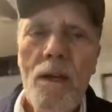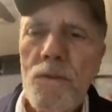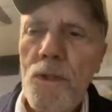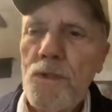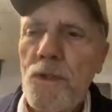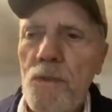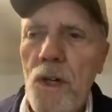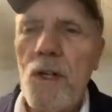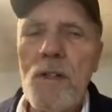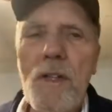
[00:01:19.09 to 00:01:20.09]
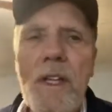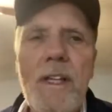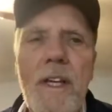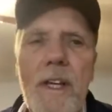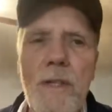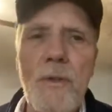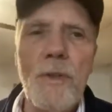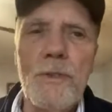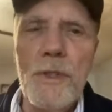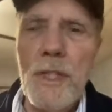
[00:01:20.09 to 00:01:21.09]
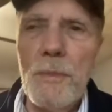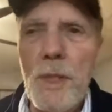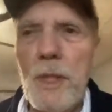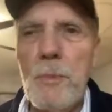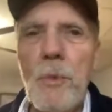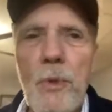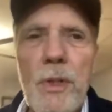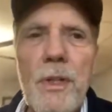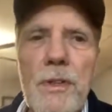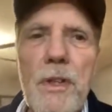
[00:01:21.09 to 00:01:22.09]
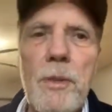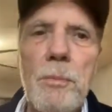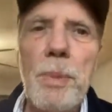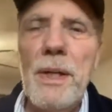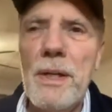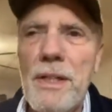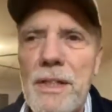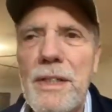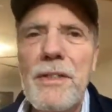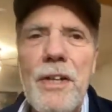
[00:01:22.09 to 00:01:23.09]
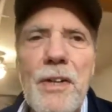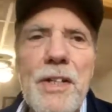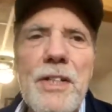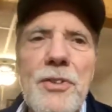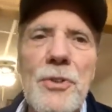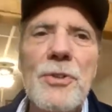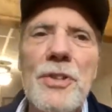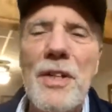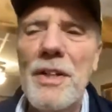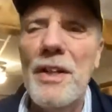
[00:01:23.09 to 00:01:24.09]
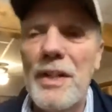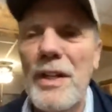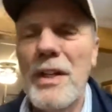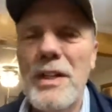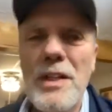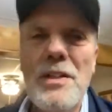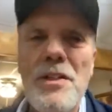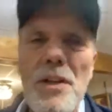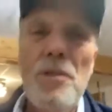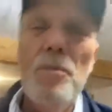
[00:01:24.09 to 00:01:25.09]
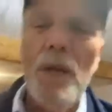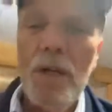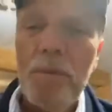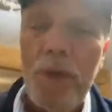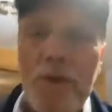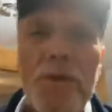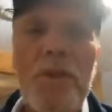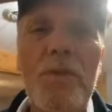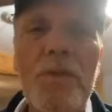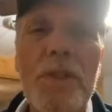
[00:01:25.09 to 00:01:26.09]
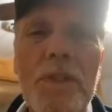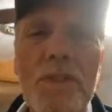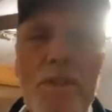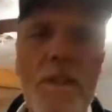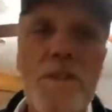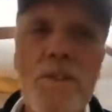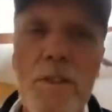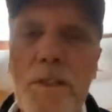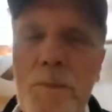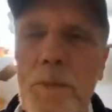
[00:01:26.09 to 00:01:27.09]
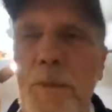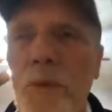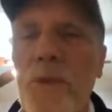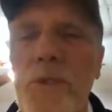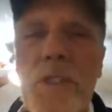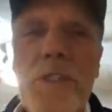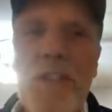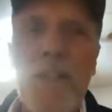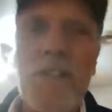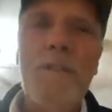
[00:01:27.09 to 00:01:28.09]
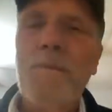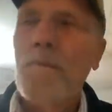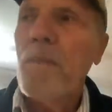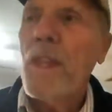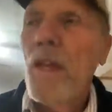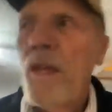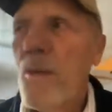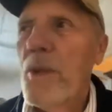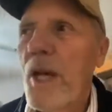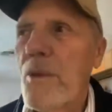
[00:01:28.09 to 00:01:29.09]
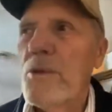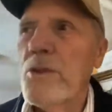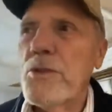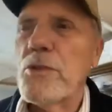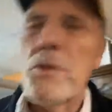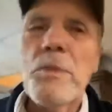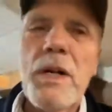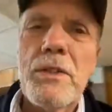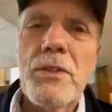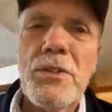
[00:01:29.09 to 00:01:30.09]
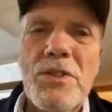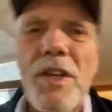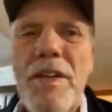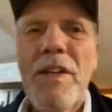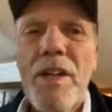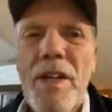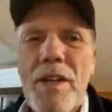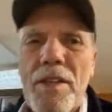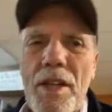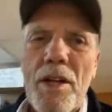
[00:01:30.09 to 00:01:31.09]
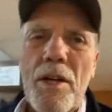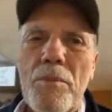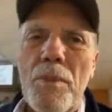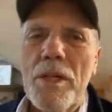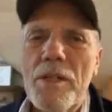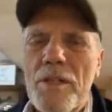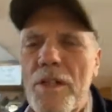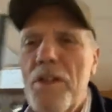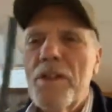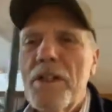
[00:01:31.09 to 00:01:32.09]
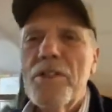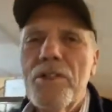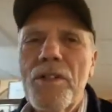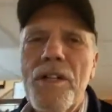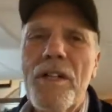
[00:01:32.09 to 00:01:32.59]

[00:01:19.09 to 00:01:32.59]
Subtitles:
First of all, you want to come up with compelling characters. Now, in another blog post, I went into this a little bit more detail. But I would just remind us that our main character